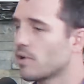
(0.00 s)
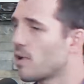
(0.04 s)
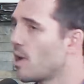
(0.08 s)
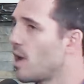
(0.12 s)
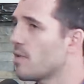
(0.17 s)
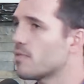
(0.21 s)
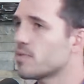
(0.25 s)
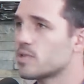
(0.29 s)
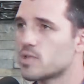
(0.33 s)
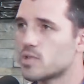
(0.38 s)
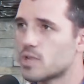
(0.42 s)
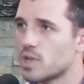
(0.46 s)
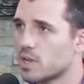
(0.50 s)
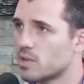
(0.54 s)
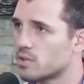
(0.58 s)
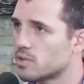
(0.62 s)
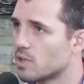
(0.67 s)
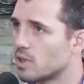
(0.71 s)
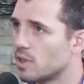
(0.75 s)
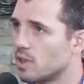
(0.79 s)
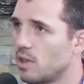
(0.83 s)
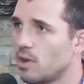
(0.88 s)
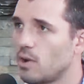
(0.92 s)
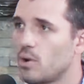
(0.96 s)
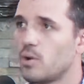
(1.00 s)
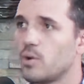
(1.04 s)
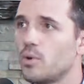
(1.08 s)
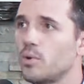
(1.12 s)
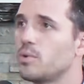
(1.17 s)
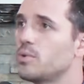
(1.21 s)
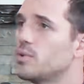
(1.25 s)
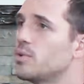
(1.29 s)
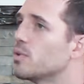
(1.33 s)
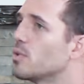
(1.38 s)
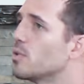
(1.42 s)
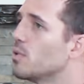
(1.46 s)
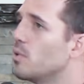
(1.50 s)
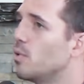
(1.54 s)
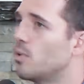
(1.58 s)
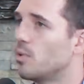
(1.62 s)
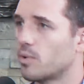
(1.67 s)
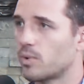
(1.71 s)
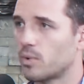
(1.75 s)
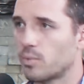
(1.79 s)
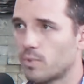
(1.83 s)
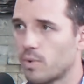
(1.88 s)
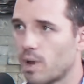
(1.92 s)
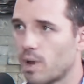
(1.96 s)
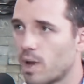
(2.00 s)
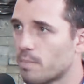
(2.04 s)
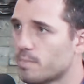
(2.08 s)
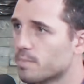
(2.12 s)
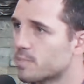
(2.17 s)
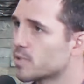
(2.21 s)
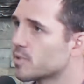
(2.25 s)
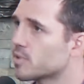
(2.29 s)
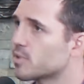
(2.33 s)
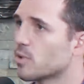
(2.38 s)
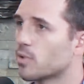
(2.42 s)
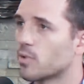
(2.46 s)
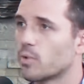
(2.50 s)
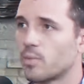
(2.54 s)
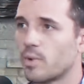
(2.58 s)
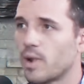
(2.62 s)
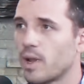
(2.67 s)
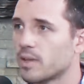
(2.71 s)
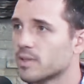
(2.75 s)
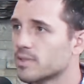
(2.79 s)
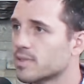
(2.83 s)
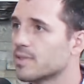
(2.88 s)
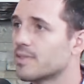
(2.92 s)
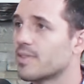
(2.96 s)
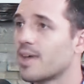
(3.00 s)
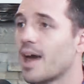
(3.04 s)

you don't have to change the load or the reps or the rest.